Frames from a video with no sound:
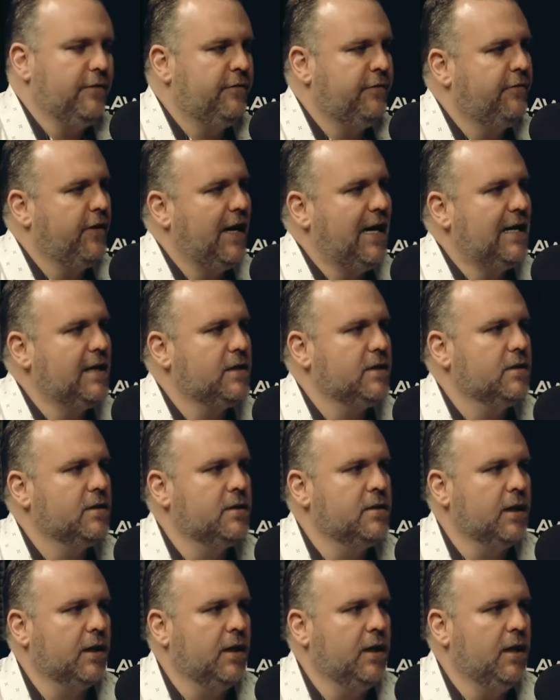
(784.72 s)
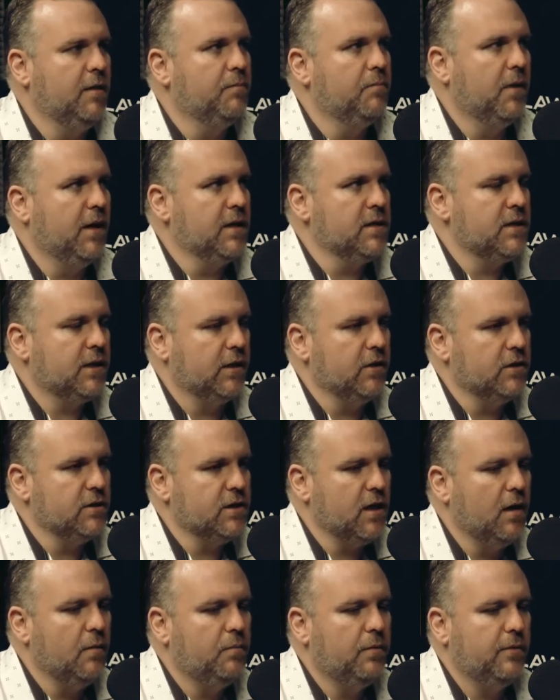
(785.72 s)
fight to keep my skills
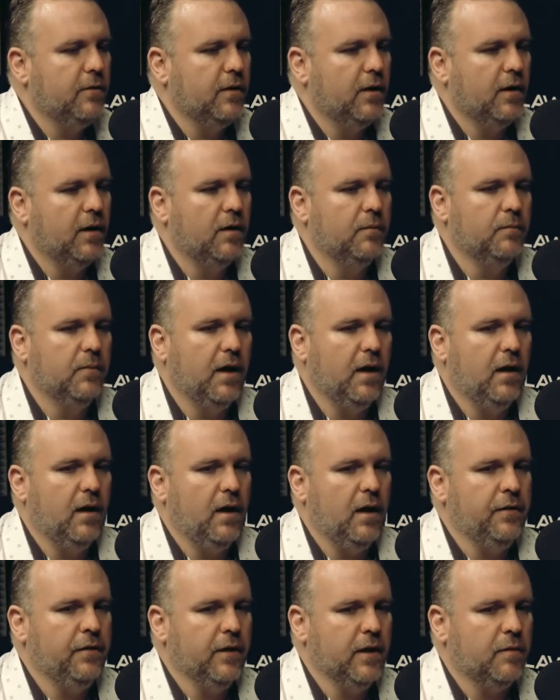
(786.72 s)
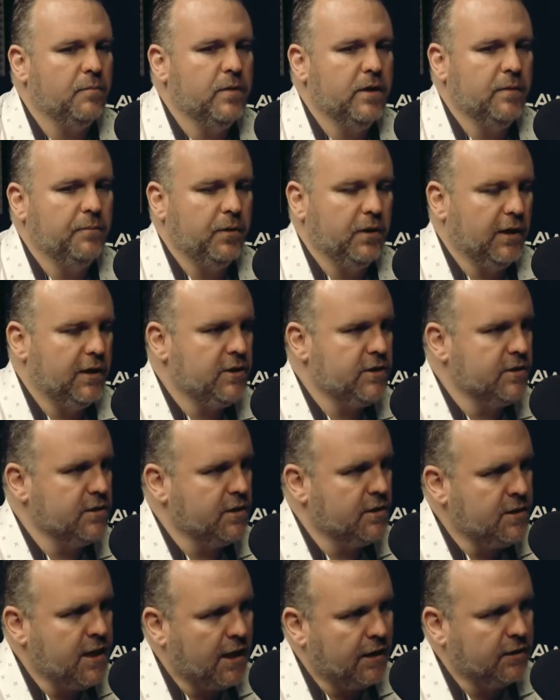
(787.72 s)
up. Um, I think manipulation is a
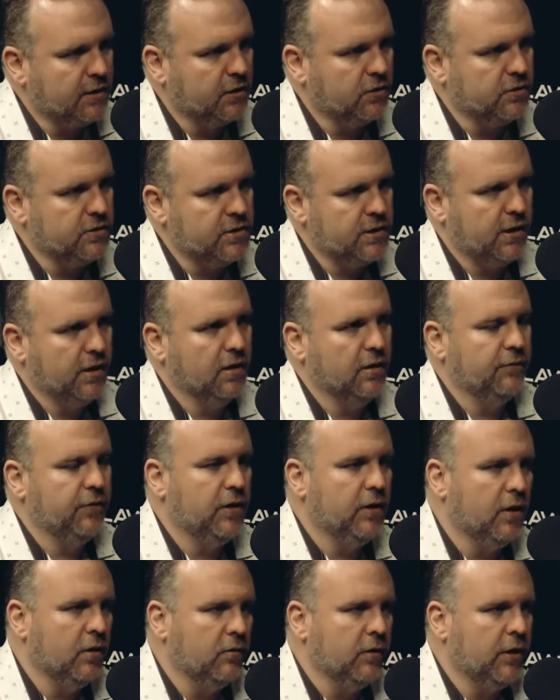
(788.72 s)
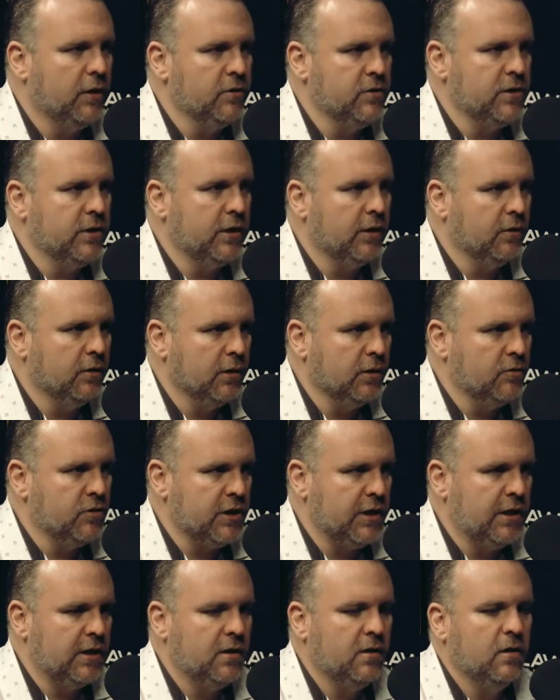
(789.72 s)
technical skill. If you don't use it, you lose
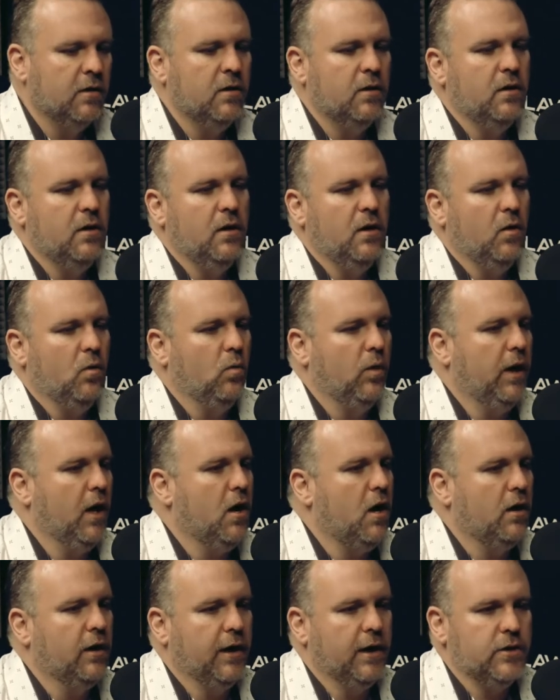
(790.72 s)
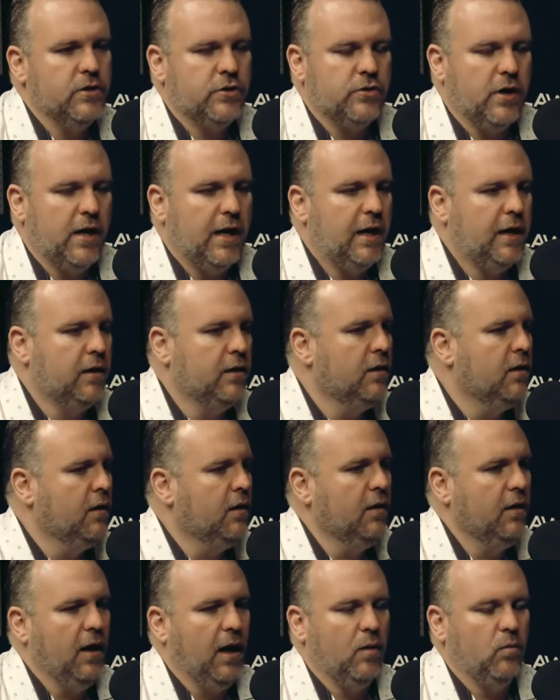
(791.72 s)
it. We all get trained,
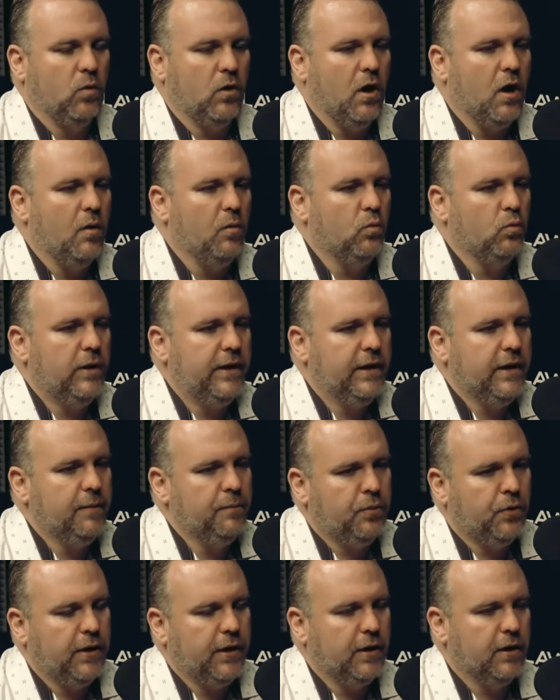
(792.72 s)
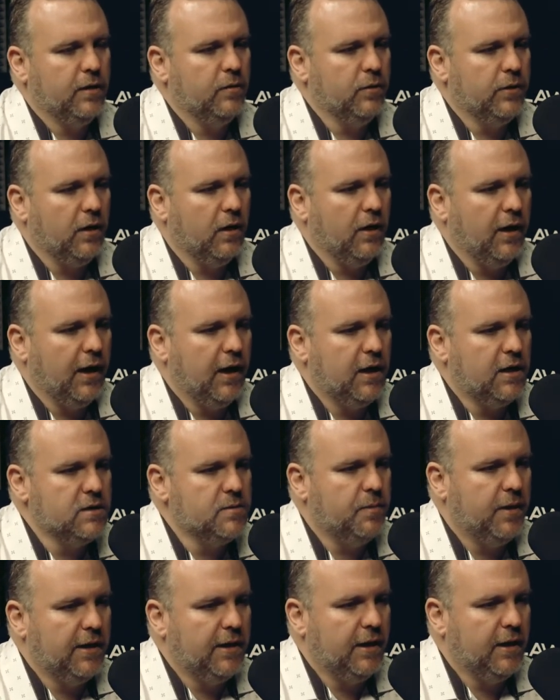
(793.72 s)
and we're all really pretty good with our hands
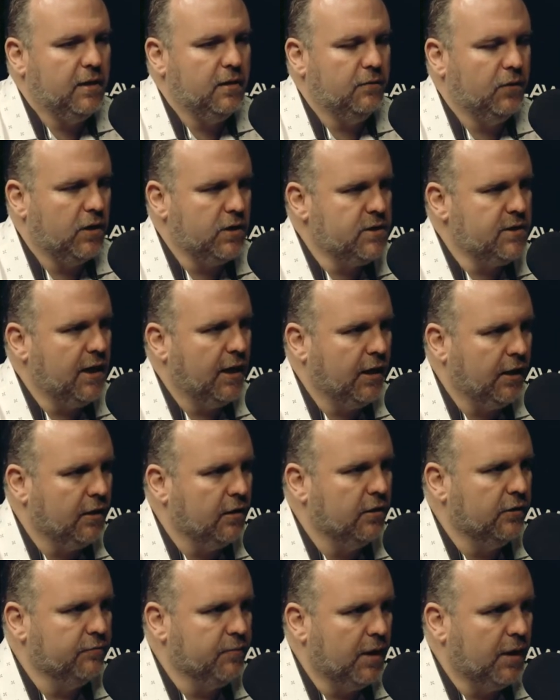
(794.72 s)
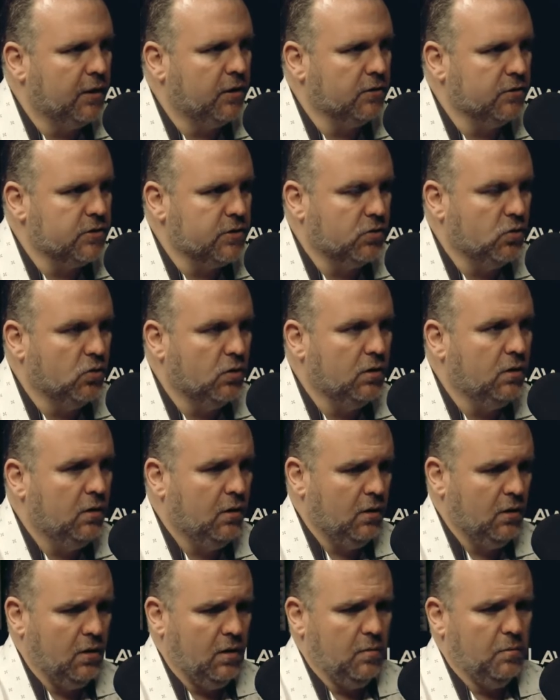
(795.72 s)
by the end of our second year of medical school.
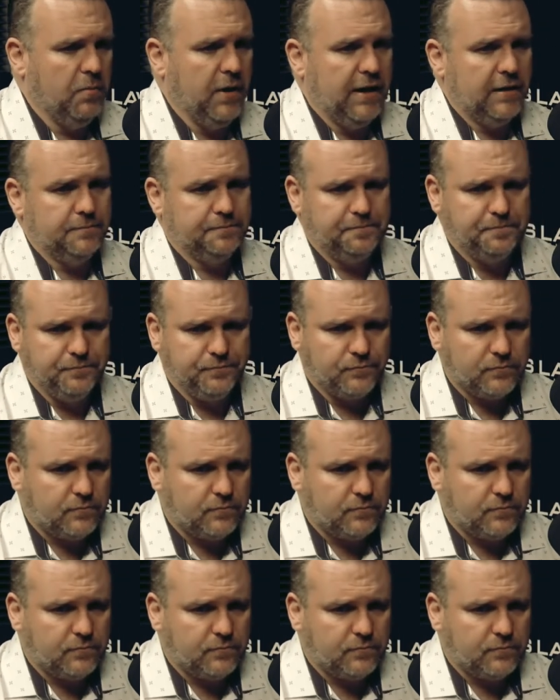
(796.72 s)
But